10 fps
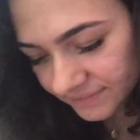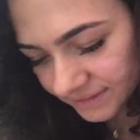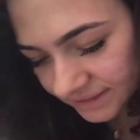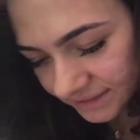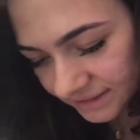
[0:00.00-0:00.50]

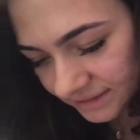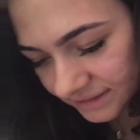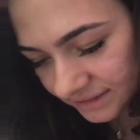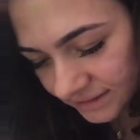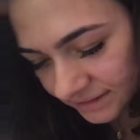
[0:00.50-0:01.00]

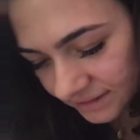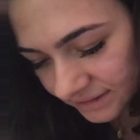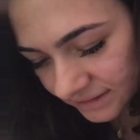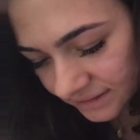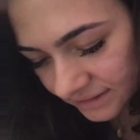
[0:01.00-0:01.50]

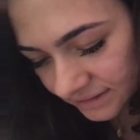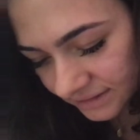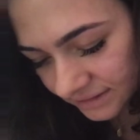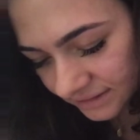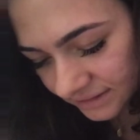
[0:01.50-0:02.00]

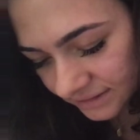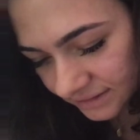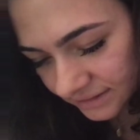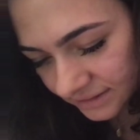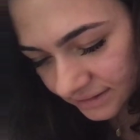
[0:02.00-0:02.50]

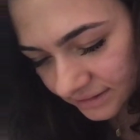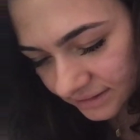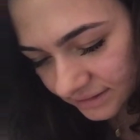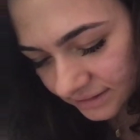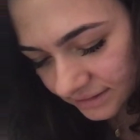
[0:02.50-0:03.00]
Nobody speaks.